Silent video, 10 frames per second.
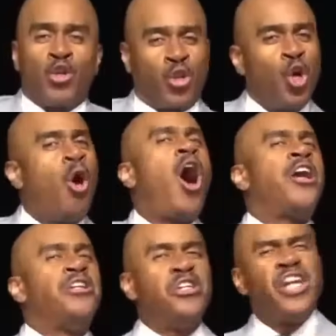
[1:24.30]
you
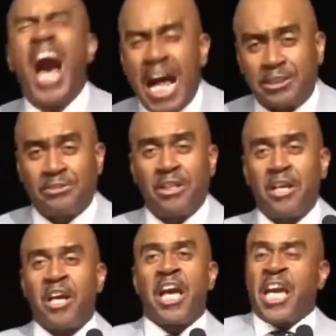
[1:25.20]
are not
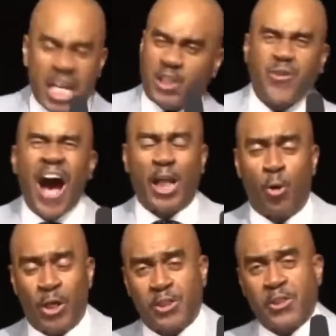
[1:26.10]
his
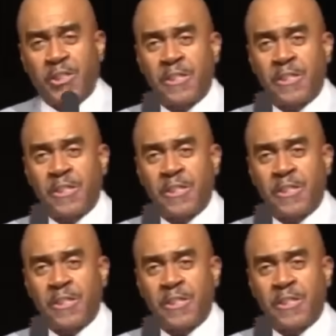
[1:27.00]
followers.